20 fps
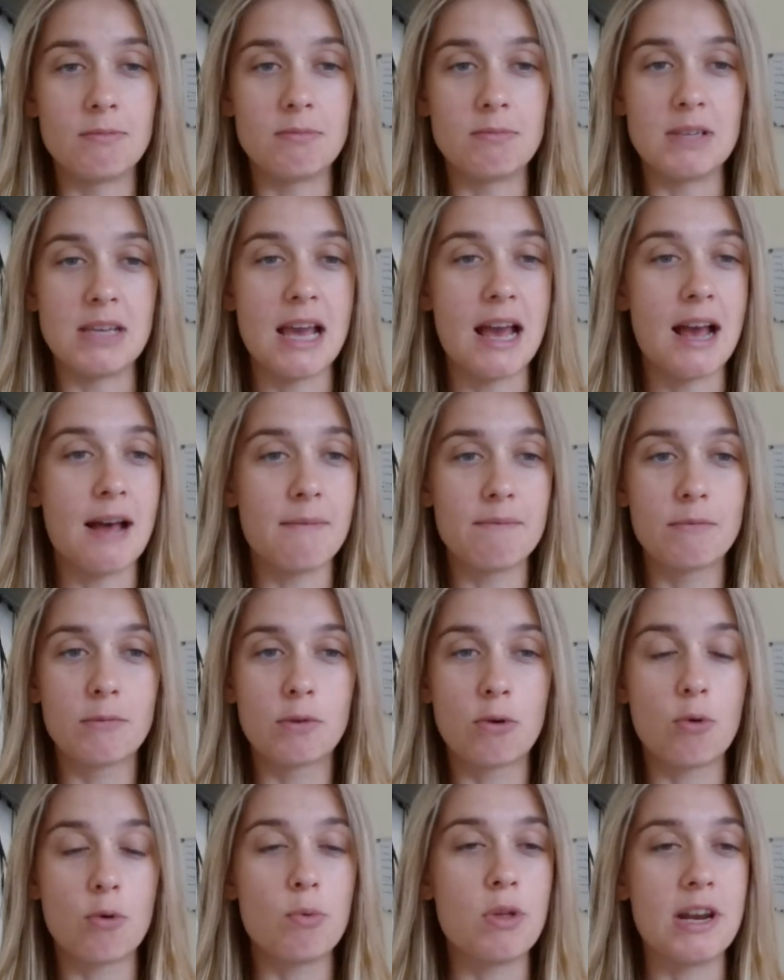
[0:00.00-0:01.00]
Yeah,
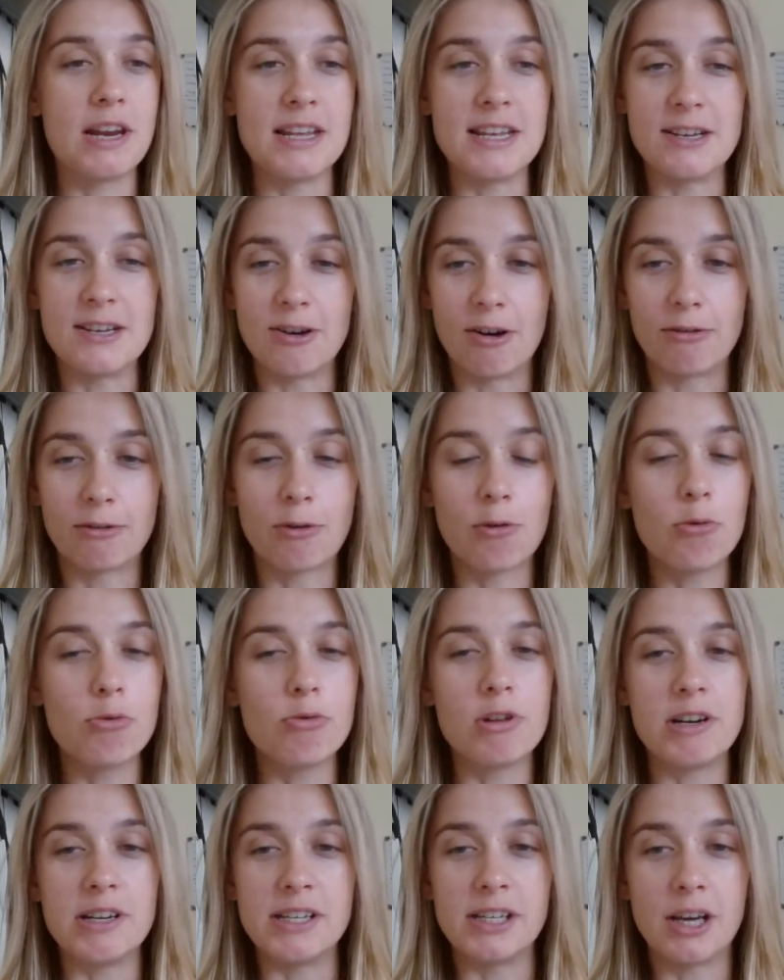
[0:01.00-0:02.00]
call the league off, call
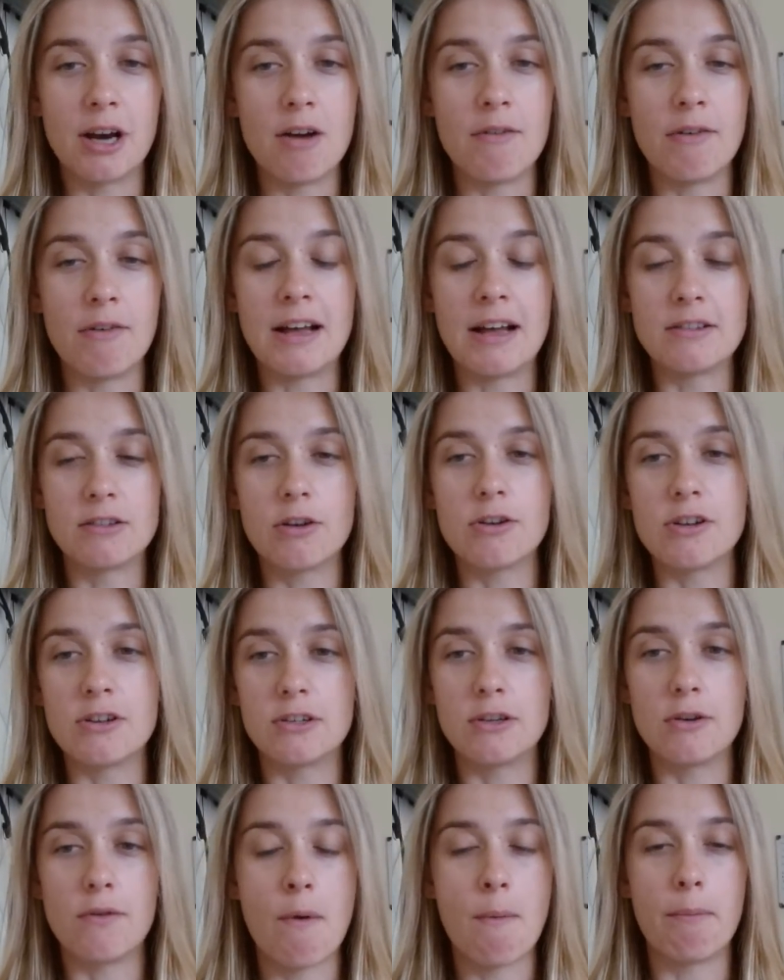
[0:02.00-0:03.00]
the league over. Antonio
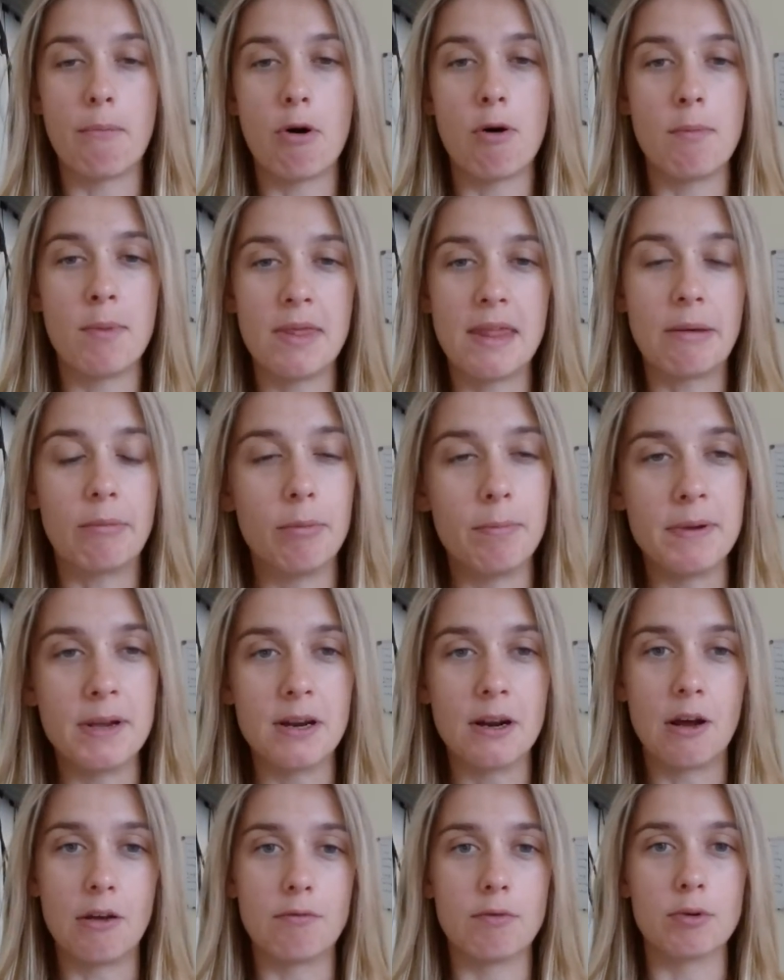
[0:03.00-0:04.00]
Silva and Botman, that would be
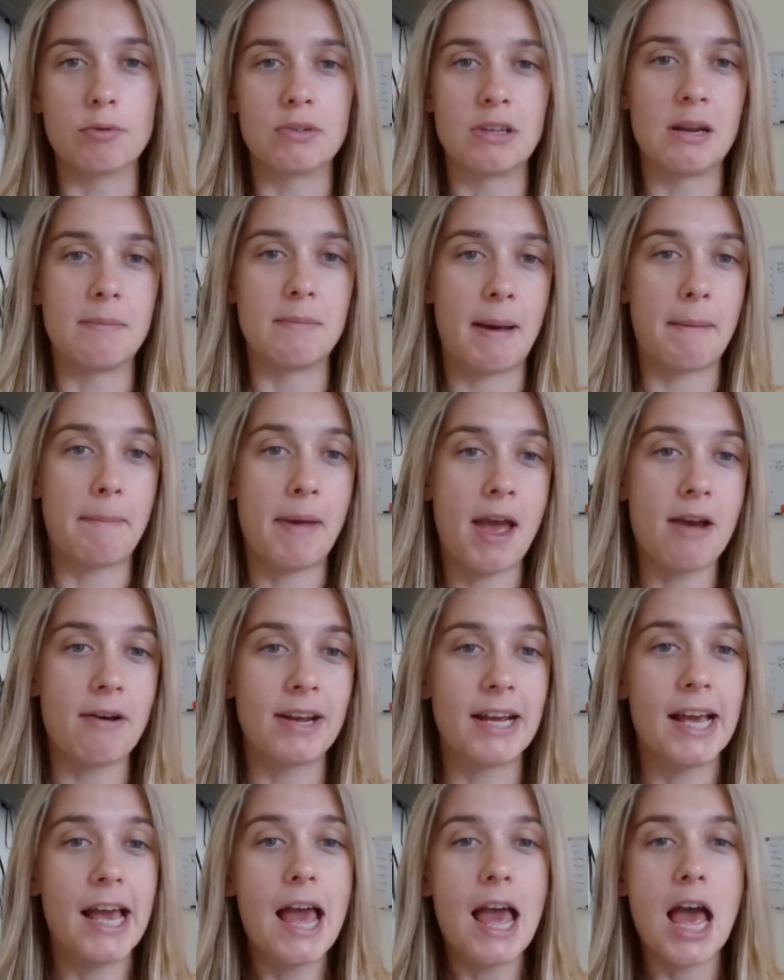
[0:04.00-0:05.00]
an unreal set
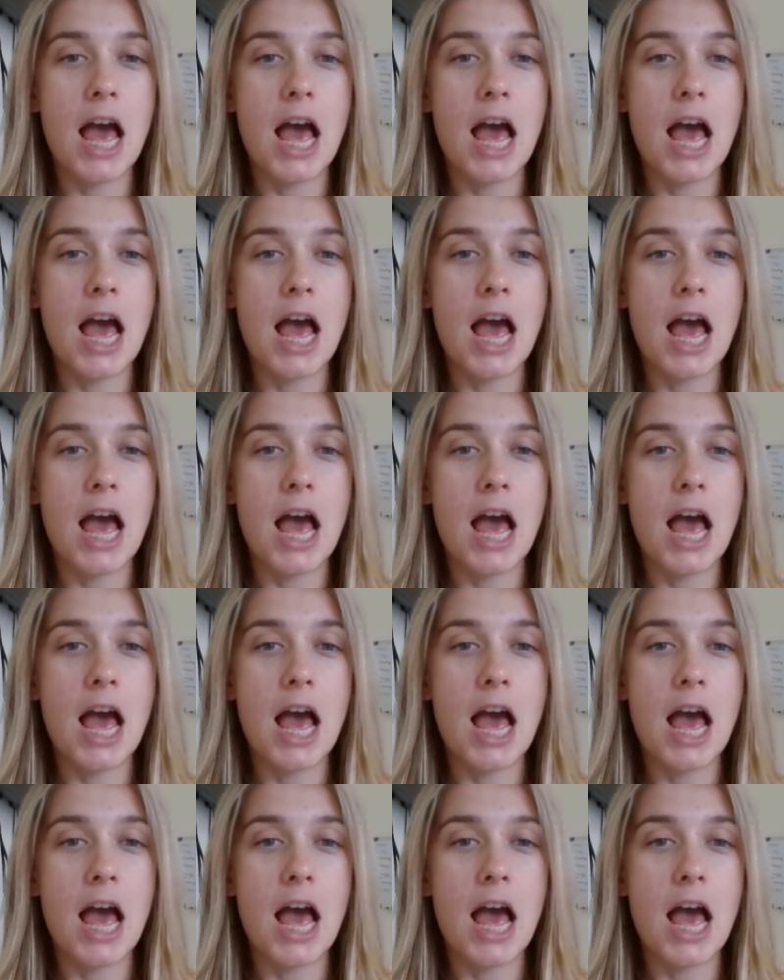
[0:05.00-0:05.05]
pairing.